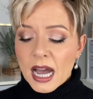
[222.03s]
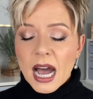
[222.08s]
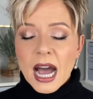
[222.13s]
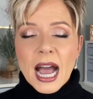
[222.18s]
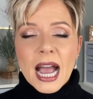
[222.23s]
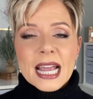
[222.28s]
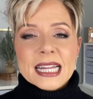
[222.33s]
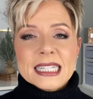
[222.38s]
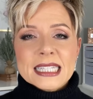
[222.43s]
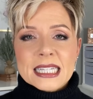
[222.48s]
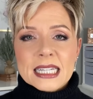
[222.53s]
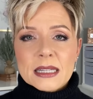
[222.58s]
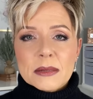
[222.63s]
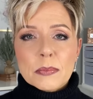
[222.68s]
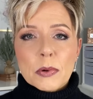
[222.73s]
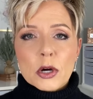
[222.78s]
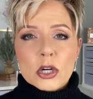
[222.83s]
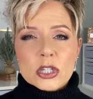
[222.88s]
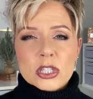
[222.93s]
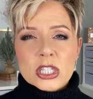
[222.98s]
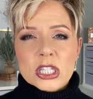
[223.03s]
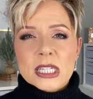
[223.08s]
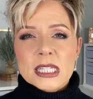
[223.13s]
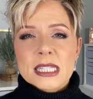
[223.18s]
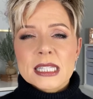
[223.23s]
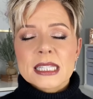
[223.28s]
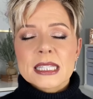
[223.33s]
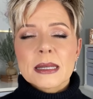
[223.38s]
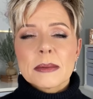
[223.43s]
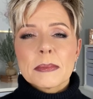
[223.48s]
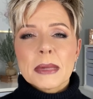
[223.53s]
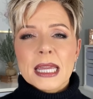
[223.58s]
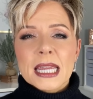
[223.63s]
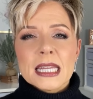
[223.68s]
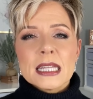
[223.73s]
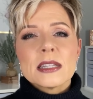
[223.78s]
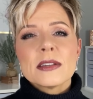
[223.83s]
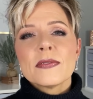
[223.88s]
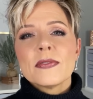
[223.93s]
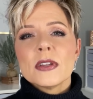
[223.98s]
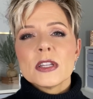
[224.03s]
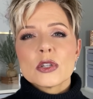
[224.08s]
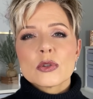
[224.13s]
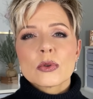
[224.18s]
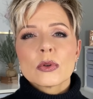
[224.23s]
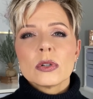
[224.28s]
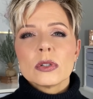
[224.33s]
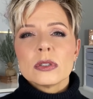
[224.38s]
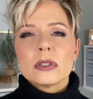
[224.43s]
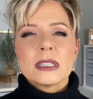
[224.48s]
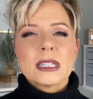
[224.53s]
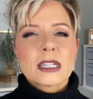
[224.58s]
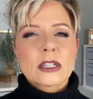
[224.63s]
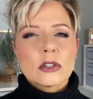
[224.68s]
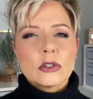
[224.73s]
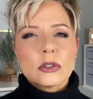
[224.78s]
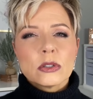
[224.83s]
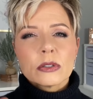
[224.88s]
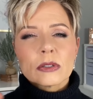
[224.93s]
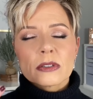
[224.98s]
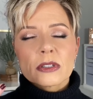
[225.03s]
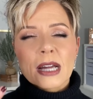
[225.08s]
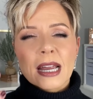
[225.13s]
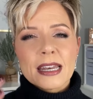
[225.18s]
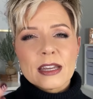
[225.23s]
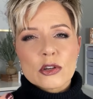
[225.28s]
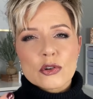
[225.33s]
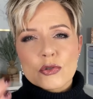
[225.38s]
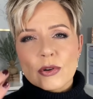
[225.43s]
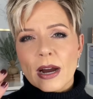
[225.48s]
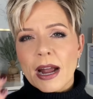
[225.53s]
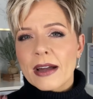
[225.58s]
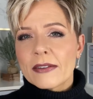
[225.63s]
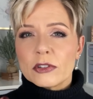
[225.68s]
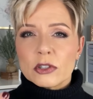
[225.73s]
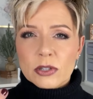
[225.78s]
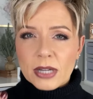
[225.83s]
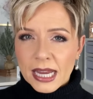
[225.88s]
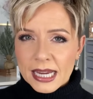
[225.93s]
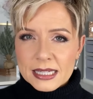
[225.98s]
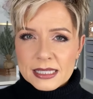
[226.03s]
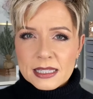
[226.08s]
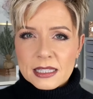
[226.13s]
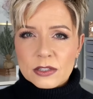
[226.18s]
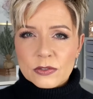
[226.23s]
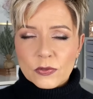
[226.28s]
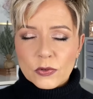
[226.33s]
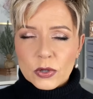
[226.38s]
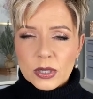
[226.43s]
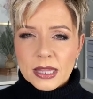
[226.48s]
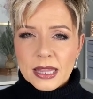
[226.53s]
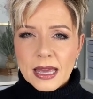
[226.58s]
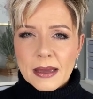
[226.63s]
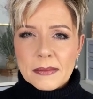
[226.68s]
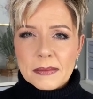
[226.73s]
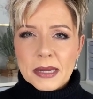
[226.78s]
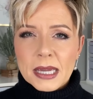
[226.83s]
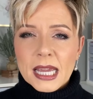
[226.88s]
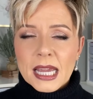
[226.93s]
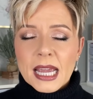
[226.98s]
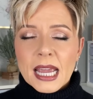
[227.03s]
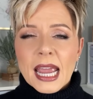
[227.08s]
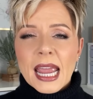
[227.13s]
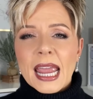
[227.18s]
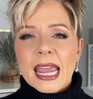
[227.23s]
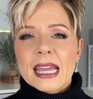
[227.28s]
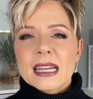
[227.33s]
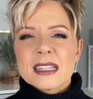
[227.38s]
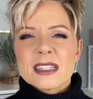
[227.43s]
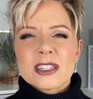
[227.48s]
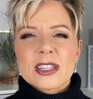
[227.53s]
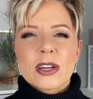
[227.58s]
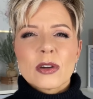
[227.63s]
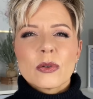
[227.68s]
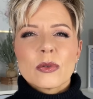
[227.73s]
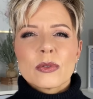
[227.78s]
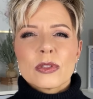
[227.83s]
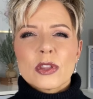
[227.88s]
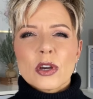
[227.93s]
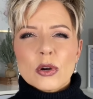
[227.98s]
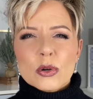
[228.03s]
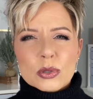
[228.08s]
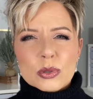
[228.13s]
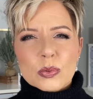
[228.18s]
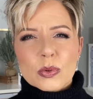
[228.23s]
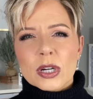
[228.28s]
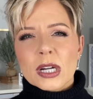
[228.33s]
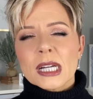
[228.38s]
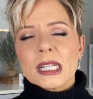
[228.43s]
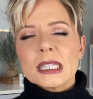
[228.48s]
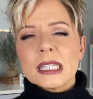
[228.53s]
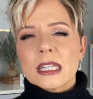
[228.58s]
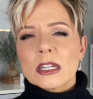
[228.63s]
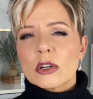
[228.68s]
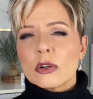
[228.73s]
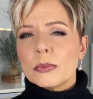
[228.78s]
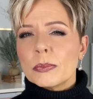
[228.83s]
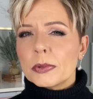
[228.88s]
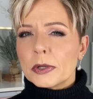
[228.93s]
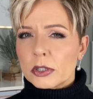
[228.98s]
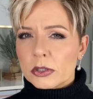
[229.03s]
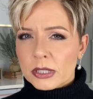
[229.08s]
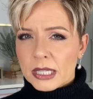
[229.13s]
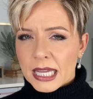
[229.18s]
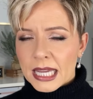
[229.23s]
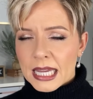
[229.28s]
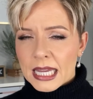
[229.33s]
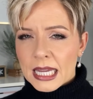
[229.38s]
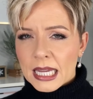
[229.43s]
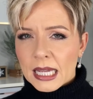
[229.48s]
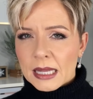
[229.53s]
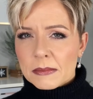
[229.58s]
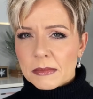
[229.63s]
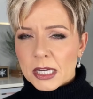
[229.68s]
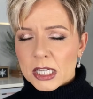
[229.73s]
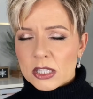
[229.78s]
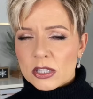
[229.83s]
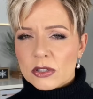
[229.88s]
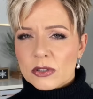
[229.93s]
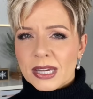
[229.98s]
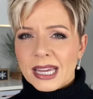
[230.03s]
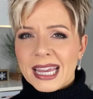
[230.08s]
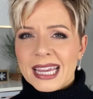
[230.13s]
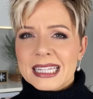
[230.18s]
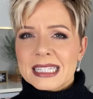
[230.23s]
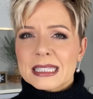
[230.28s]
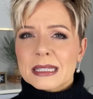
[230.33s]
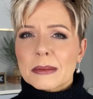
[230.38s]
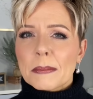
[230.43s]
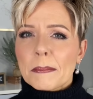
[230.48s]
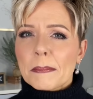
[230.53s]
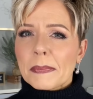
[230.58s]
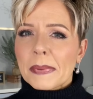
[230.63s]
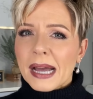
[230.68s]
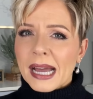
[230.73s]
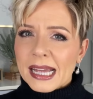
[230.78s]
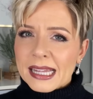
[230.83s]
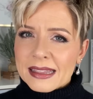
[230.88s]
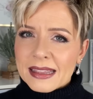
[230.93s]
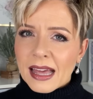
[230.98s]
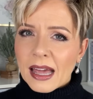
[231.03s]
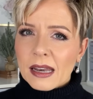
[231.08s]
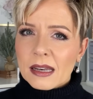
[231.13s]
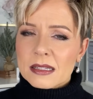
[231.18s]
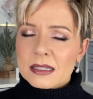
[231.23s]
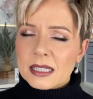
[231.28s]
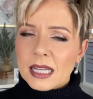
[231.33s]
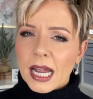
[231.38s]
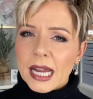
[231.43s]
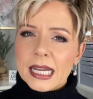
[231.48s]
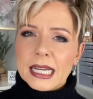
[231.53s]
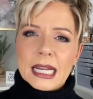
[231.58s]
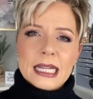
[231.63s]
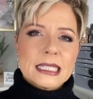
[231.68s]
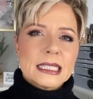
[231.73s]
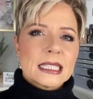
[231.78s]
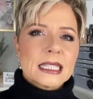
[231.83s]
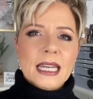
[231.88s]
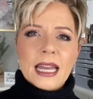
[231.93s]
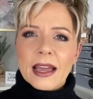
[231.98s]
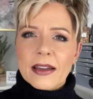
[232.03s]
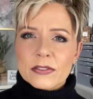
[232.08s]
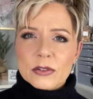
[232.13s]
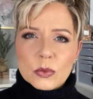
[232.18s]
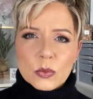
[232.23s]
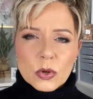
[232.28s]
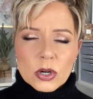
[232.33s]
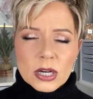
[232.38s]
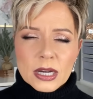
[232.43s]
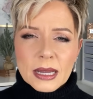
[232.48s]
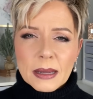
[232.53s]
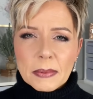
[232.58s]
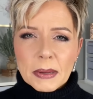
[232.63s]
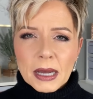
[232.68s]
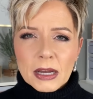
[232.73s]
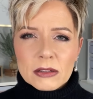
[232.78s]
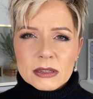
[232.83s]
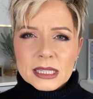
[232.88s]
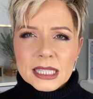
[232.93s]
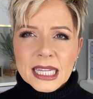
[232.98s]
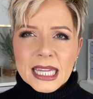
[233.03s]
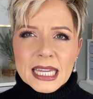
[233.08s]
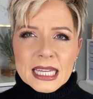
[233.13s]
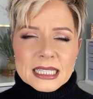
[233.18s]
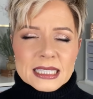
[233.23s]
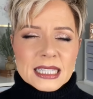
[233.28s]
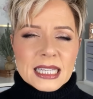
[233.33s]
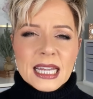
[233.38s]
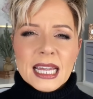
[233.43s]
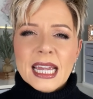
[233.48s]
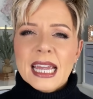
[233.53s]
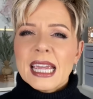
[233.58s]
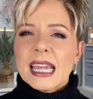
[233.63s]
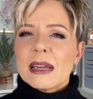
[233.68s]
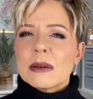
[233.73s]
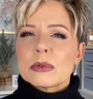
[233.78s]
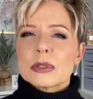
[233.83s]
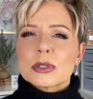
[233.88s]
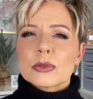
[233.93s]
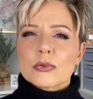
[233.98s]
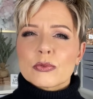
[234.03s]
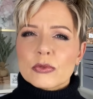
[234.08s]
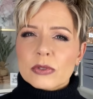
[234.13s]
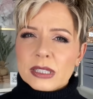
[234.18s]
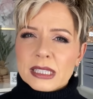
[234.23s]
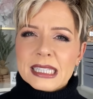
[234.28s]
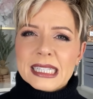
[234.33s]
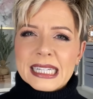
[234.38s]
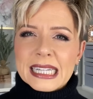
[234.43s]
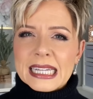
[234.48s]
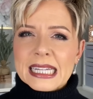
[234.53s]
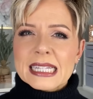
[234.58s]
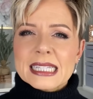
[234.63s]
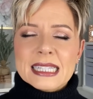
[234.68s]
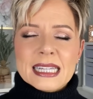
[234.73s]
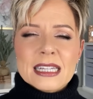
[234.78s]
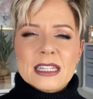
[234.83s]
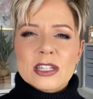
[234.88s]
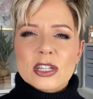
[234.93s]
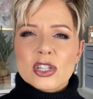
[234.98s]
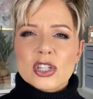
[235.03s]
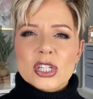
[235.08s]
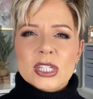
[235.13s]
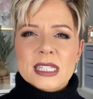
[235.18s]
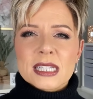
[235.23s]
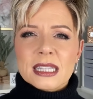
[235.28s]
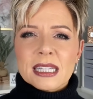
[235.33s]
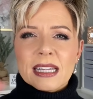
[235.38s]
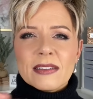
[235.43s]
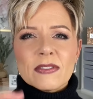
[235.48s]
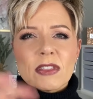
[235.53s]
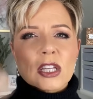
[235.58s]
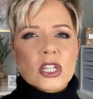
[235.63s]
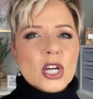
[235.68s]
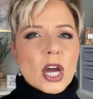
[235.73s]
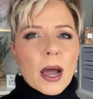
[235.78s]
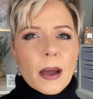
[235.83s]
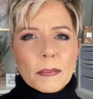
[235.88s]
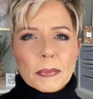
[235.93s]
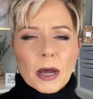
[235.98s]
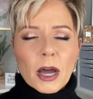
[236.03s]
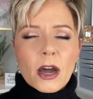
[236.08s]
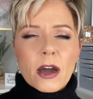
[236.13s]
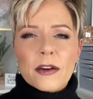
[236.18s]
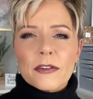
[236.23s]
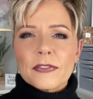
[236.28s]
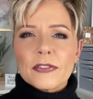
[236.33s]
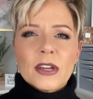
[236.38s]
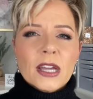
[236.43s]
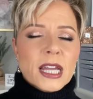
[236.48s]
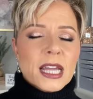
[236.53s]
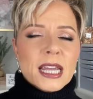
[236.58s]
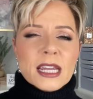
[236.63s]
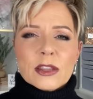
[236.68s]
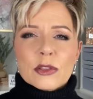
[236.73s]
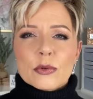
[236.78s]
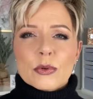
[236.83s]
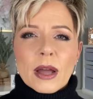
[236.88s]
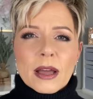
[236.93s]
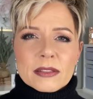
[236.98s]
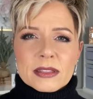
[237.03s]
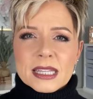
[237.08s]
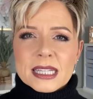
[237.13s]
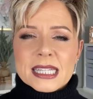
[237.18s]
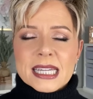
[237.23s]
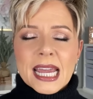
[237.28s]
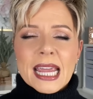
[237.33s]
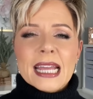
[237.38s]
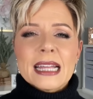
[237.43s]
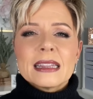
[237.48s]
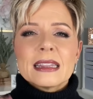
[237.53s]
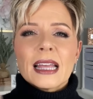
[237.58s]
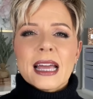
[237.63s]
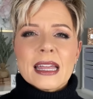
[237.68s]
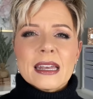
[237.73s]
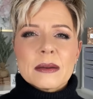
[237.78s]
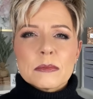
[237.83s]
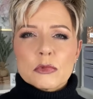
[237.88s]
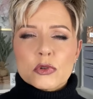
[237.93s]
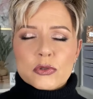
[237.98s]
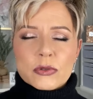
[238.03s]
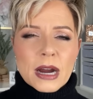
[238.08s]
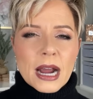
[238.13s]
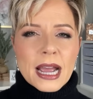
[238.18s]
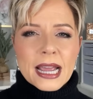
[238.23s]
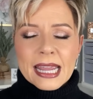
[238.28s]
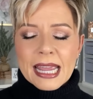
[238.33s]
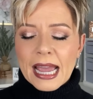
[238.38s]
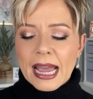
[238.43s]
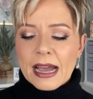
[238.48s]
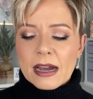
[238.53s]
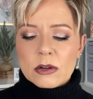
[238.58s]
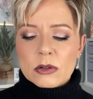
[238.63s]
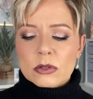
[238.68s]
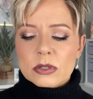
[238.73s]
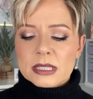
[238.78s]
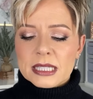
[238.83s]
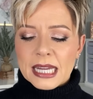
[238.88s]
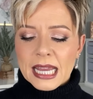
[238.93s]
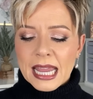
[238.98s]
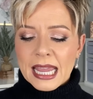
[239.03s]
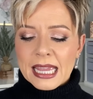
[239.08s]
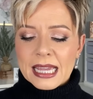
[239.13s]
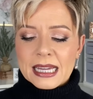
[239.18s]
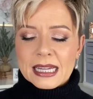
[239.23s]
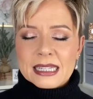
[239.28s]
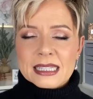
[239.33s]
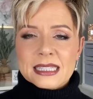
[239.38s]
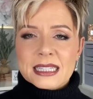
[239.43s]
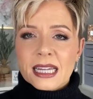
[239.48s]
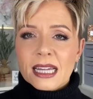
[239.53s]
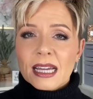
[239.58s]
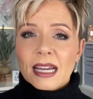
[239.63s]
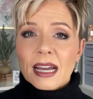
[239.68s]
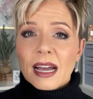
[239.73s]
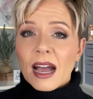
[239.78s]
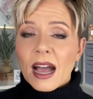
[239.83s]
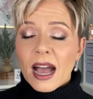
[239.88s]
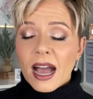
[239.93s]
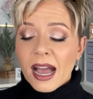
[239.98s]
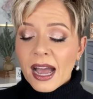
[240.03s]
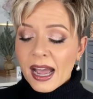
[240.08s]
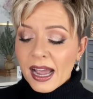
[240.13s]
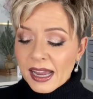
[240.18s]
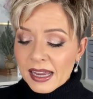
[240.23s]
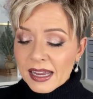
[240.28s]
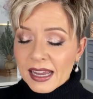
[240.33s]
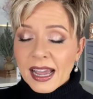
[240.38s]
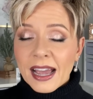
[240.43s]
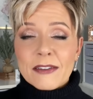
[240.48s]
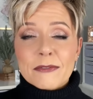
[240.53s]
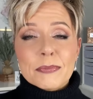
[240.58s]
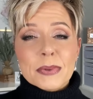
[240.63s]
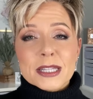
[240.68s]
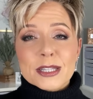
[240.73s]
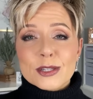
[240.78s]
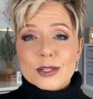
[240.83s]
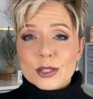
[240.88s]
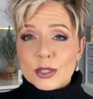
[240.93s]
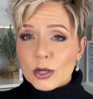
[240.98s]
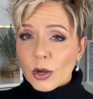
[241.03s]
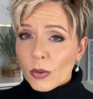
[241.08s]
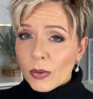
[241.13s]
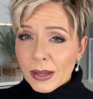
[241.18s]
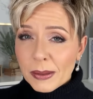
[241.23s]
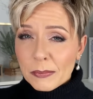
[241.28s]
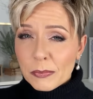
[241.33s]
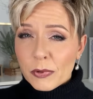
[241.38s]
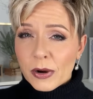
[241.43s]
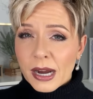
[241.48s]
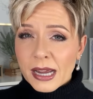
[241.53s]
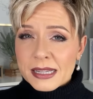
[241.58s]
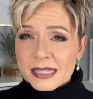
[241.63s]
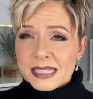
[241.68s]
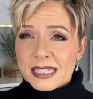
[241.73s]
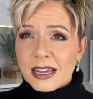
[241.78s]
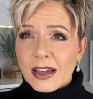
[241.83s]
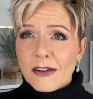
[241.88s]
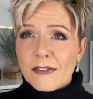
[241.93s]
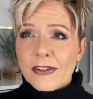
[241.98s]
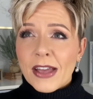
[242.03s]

I did purchase some individual little kind of travel cases for them. And so those were a little bulky in my suitcase, but that aside, I didn't have to worry about leaks. It was really easy to just leave the top off throughout the day, let them dry out, and I have been so impressed of